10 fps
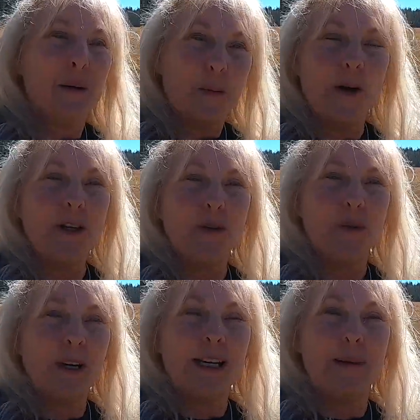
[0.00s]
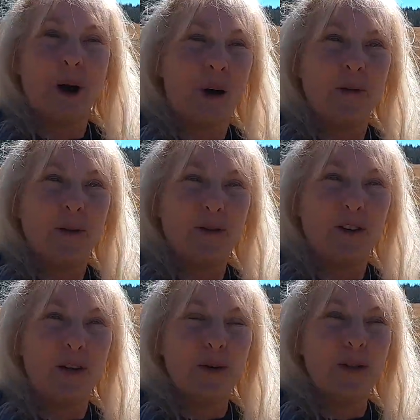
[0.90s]
when you read about all the
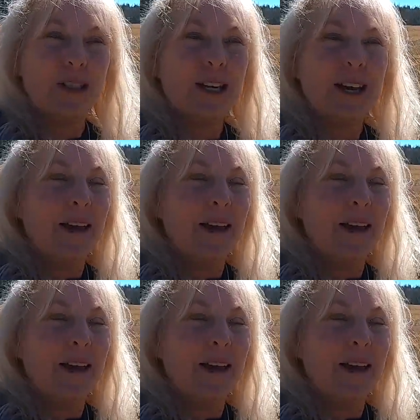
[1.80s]
reviews,